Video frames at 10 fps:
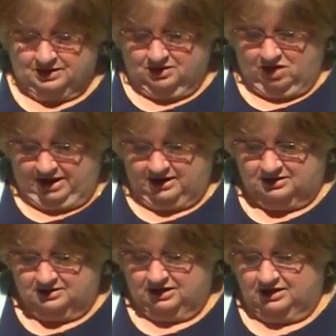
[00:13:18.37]
a
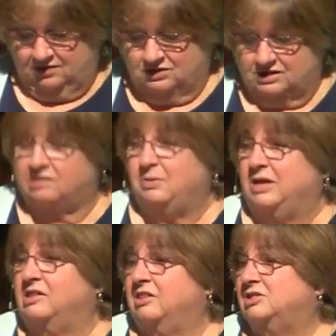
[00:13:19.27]
light that even
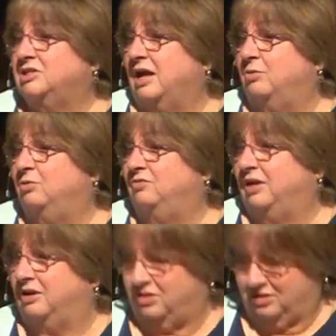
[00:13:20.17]
dispels the shadow of
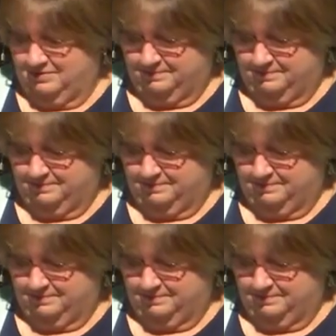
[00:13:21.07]
death.